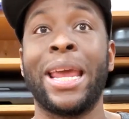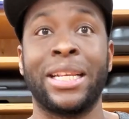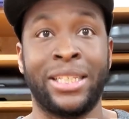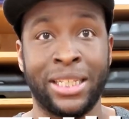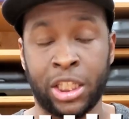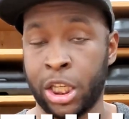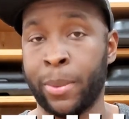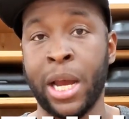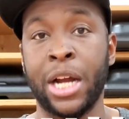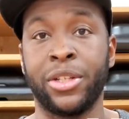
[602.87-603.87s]
and it's just a
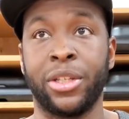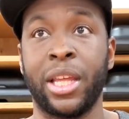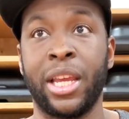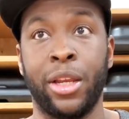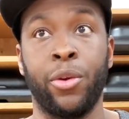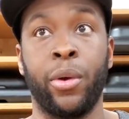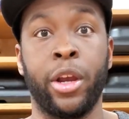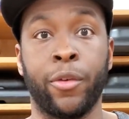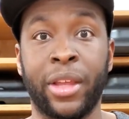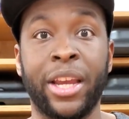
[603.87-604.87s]
subconscious thing. You
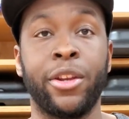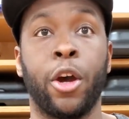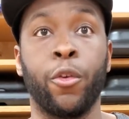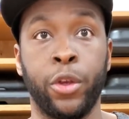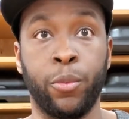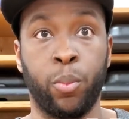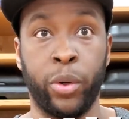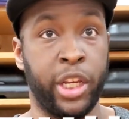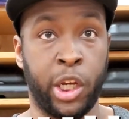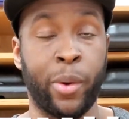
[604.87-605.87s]
hear that, when
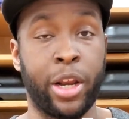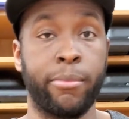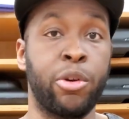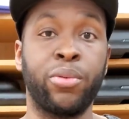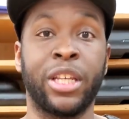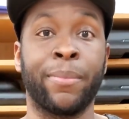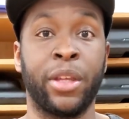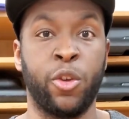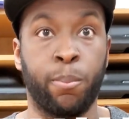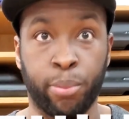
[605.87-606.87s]
you get ready to move
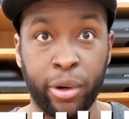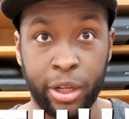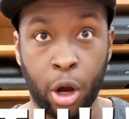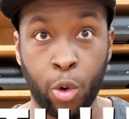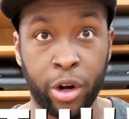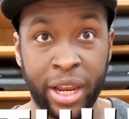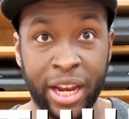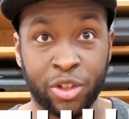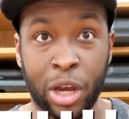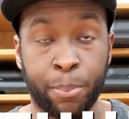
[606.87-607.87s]
something, you breathe, hold it
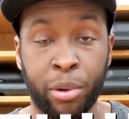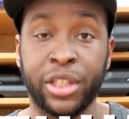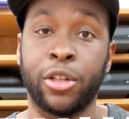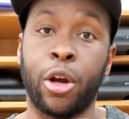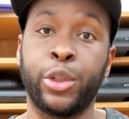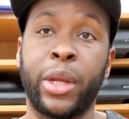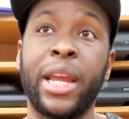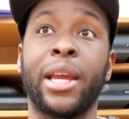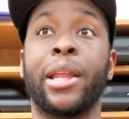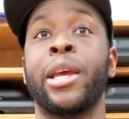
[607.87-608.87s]
in, and try to push as hard as you
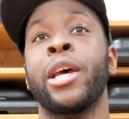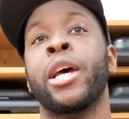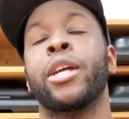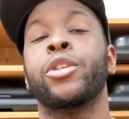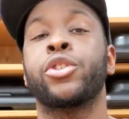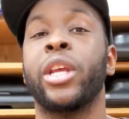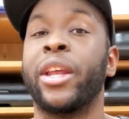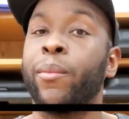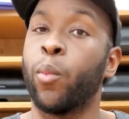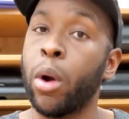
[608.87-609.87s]
can.
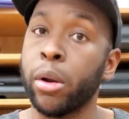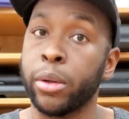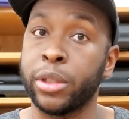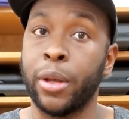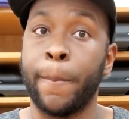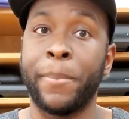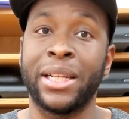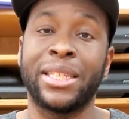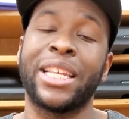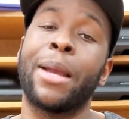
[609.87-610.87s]
It works, but
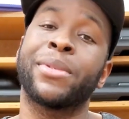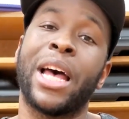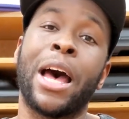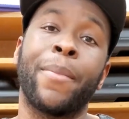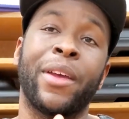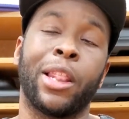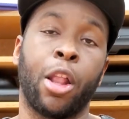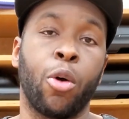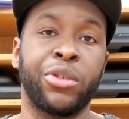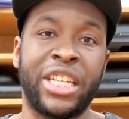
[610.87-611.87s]
at the same time, in
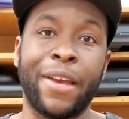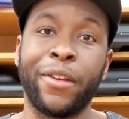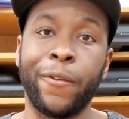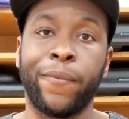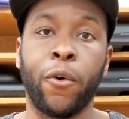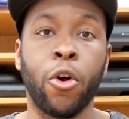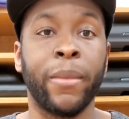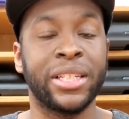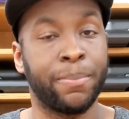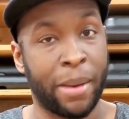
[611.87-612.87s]
longevity
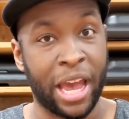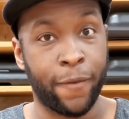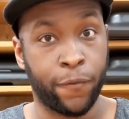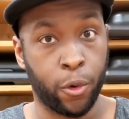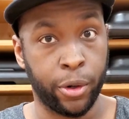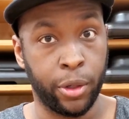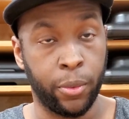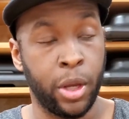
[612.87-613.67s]
form, it's bad for you.